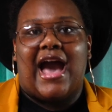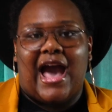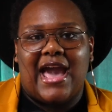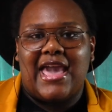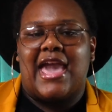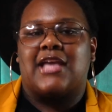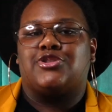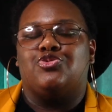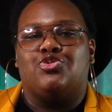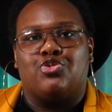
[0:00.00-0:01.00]
I had
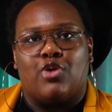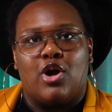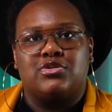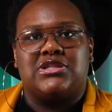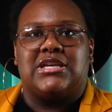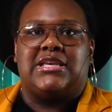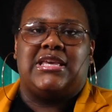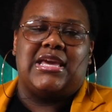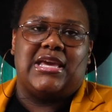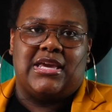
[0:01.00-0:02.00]
to grow to
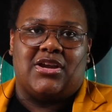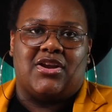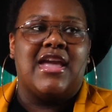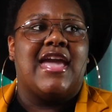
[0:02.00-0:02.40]
get here.